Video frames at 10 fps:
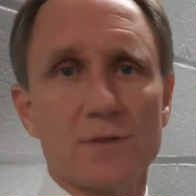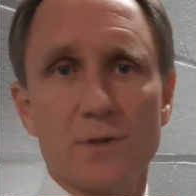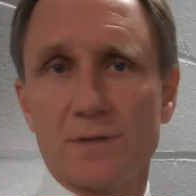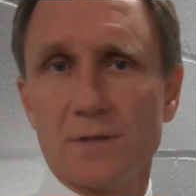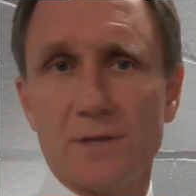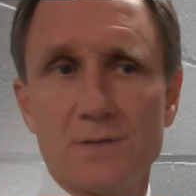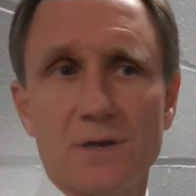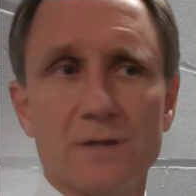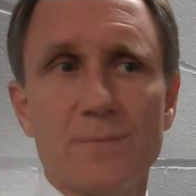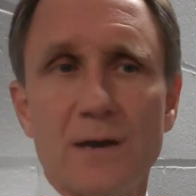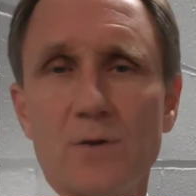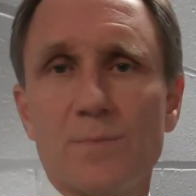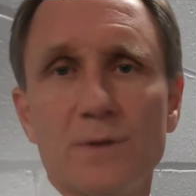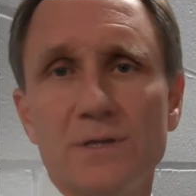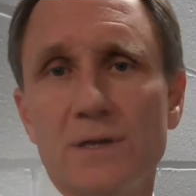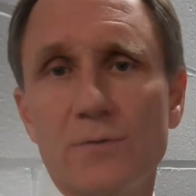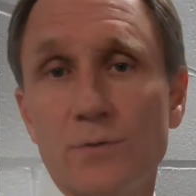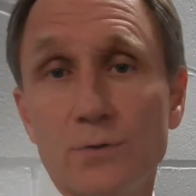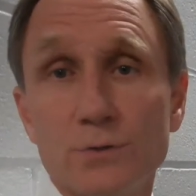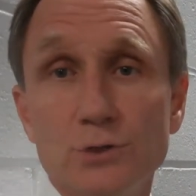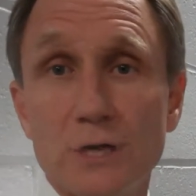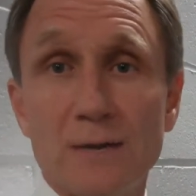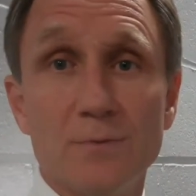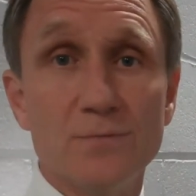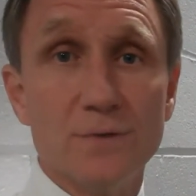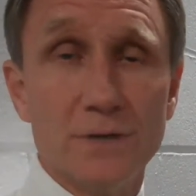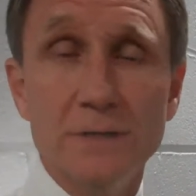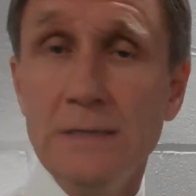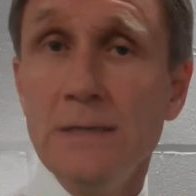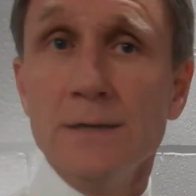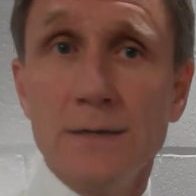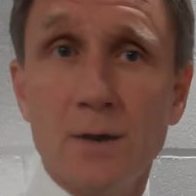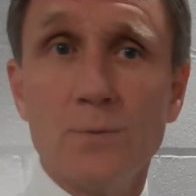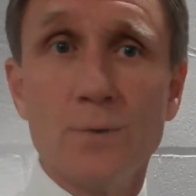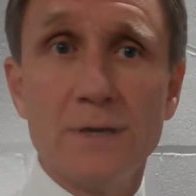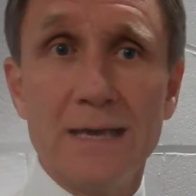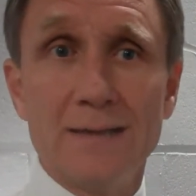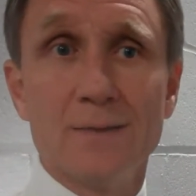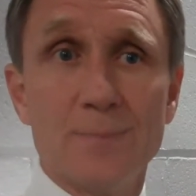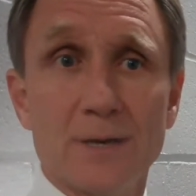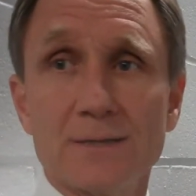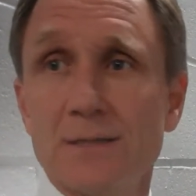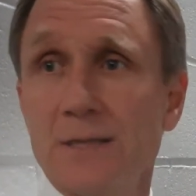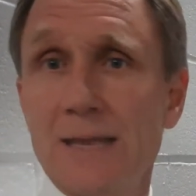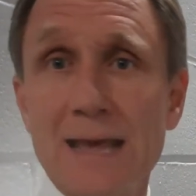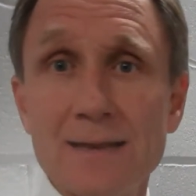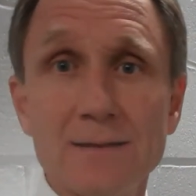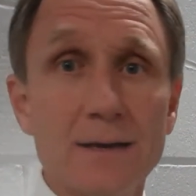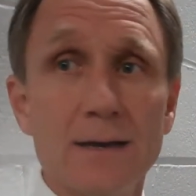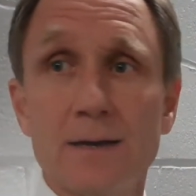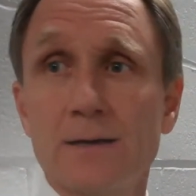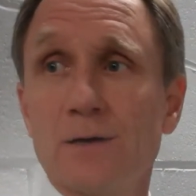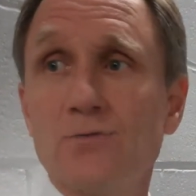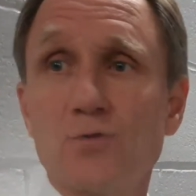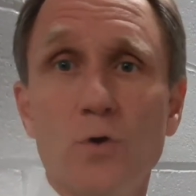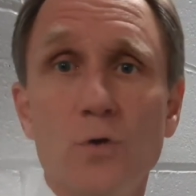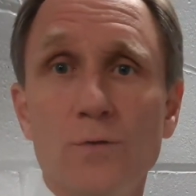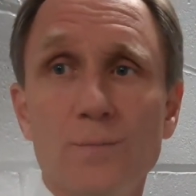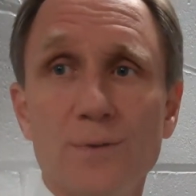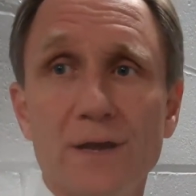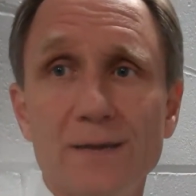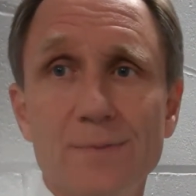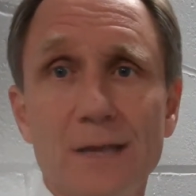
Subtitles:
I thought the kids on the power play did a real good job of getting the puck to the net, controlling the play.